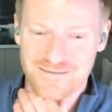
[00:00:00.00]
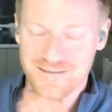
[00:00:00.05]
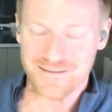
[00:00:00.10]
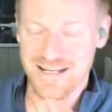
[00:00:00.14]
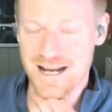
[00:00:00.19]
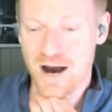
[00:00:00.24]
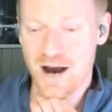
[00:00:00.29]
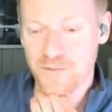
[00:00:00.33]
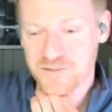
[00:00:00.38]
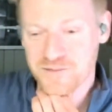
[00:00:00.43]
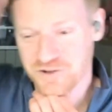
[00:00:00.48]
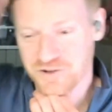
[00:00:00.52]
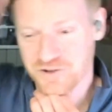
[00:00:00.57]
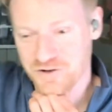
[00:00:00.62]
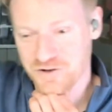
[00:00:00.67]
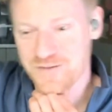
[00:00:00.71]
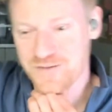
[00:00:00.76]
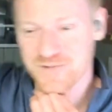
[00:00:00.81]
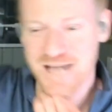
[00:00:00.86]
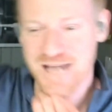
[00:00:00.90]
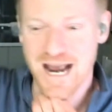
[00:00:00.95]
the
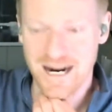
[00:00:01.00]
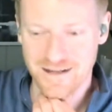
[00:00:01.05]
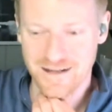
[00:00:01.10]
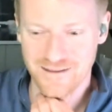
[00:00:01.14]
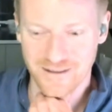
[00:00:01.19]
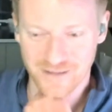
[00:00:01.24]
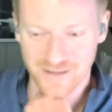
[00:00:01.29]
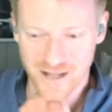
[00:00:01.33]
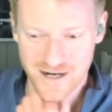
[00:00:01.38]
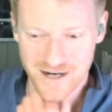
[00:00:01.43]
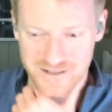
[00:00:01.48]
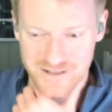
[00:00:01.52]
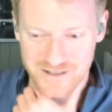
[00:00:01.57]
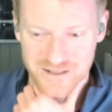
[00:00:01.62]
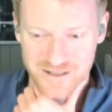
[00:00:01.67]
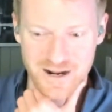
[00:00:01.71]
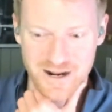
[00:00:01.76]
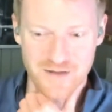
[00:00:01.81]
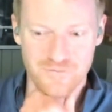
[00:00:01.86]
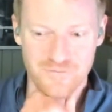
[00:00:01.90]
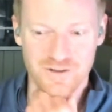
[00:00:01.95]
upstream tech that led us to
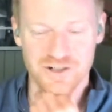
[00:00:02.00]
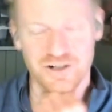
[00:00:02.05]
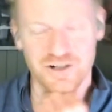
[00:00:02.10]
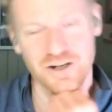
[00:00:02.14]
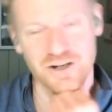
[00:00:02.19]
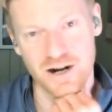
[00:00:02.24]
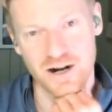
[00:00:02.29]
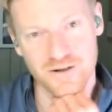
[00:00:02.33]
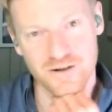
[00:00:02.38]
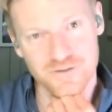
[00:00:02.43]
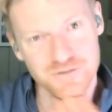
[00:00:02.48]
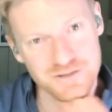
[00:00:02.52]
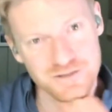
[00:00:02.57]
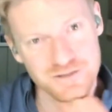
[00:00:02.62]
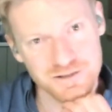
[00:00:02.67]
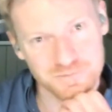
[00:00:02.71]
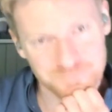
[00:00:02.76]
night vision goggles.